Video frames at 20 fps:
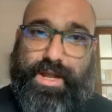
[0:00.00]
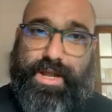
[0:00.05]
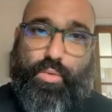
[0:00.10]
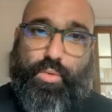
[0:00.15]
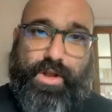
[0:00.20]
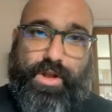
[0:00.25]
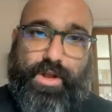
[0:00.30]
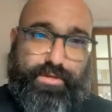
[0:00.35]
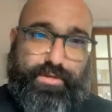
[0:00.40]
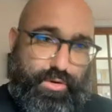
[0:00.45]

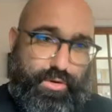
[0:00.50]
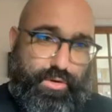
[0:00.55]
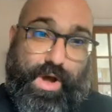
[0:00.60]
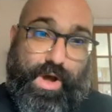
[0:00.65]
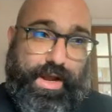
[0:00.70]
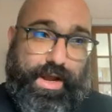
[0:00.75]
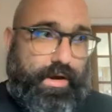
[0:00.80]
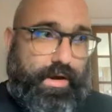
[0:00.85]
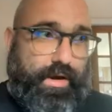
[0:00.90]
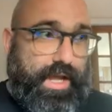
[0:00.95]
wants to know
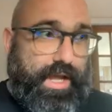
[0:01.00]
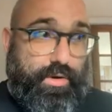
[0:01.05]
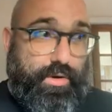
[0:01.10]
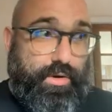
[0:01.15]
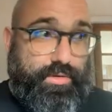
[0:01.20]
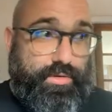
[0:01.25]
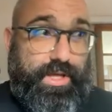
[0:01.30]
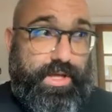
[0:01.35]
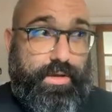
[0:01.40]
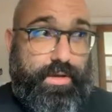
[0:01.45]
why arcade
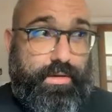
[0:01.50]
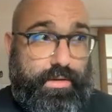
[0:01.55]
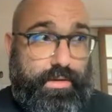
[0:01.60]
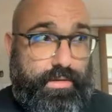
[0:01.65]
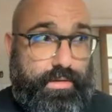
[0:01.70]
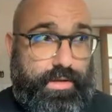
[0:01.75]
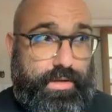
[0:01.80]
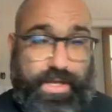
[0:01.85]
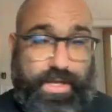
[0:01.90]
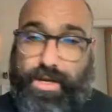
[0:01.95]
only,
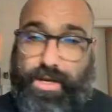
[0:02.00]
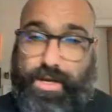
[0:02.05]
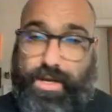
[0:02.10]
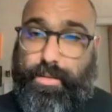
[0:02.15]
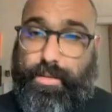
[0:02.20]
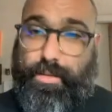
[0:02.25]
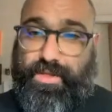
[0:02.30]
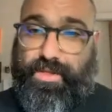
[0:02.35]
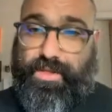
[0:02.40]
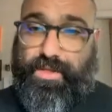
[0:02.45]
hit it up
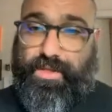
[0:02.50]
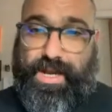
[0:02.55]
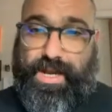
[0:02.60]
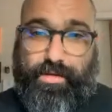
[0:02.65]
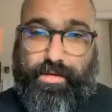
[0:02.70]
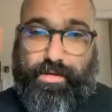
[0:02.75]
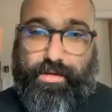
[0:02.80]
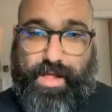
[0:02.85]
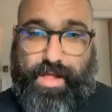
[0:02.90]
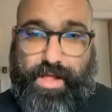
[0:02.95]
in the chat. I'll
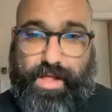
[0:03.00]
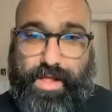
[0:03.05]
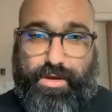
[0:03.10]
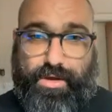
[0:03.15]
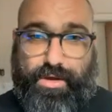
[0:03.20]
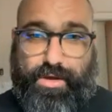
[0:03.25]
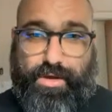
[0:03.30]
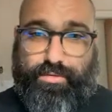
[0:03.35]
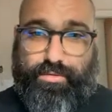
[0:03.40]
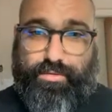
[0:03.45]
gladly
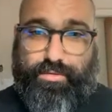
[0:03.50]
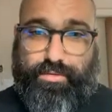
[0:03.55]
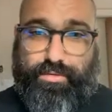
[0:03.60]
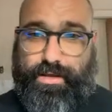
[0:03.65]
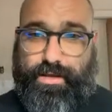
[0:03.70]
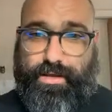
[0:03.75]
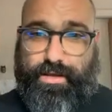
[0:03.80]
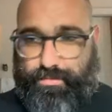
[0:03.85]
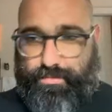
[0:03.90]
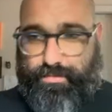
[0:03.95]
go through that.
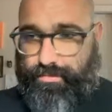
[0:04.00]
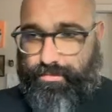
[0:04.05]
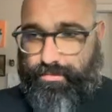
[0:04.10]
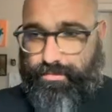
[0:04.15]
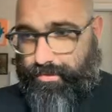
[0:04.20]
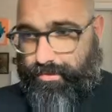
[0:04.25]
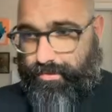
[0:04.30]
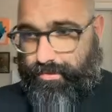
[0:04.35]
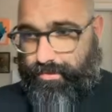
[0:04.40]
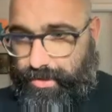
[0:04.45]
I
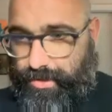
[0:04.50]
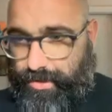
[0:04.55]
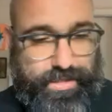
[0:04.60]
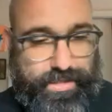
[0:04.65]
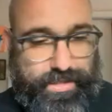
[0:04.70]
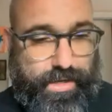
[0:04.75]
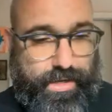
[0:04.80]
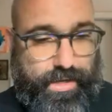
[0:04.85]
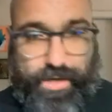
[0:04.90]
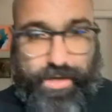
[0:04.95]
like
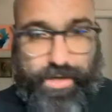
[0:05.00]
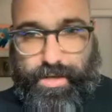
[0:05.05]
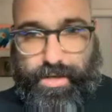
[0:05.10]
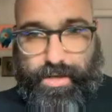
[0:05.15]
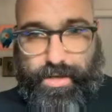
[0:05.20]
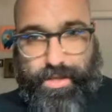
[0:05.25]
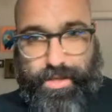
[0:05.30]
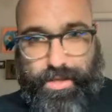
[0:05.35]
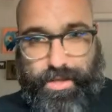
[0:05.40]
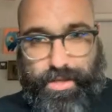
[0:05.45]
talking.
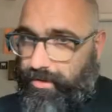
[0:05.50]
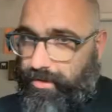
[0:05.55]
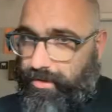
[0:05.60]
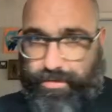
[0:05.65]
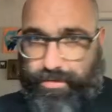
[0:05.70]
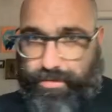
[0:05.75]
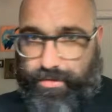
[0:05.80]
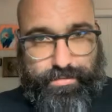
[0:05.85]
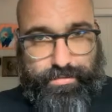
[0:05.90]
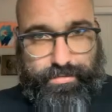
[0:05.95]
I
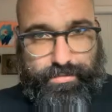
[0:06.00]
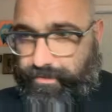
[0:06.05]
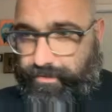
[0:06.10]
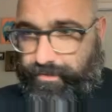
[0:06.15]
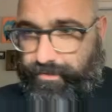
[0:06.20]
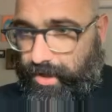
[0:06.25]
love